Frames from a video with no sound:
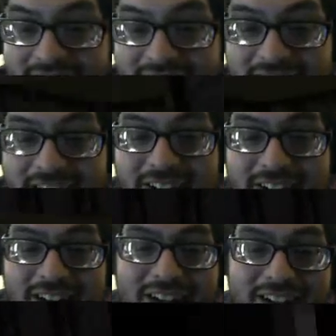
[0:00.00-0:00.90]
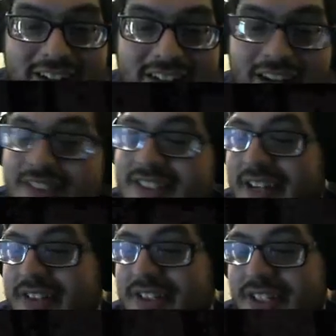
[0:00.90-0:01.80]
You know, that was
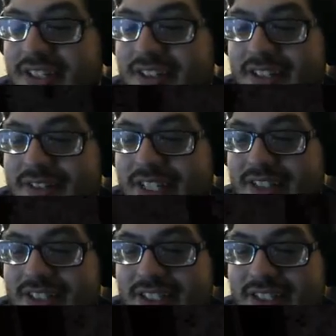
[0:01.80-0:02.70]
actually